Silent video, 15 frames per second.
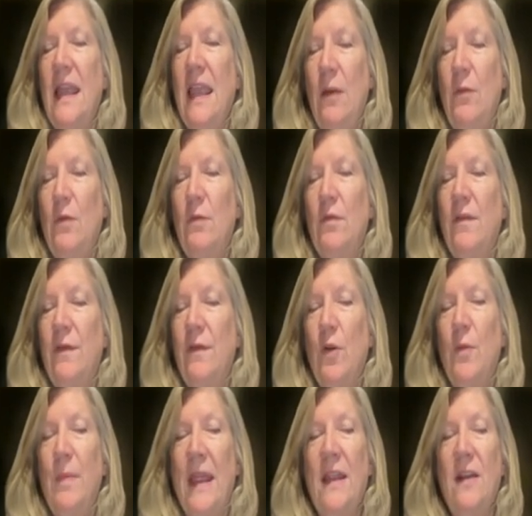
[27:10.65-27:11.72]
it will
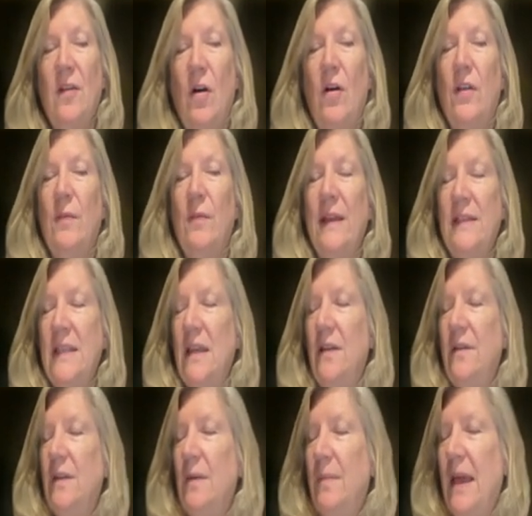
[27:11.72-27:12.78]
refer pain all the way
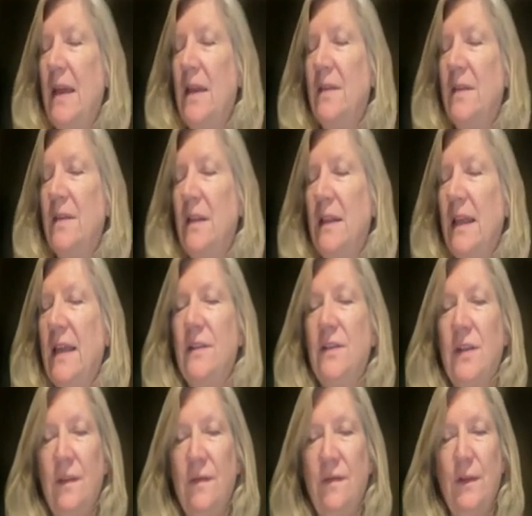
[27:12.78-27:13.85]
down the back of the leg
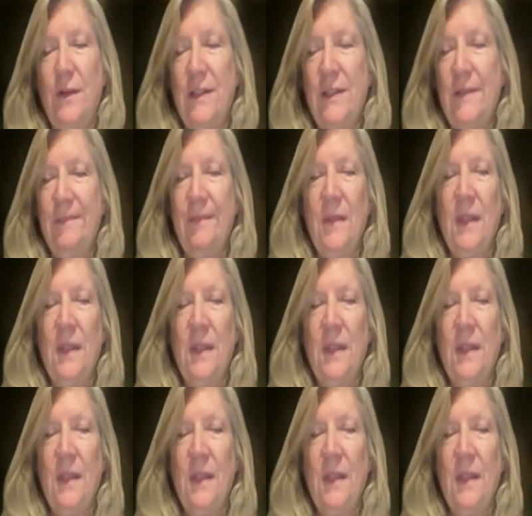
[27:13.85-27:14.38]
to the foot.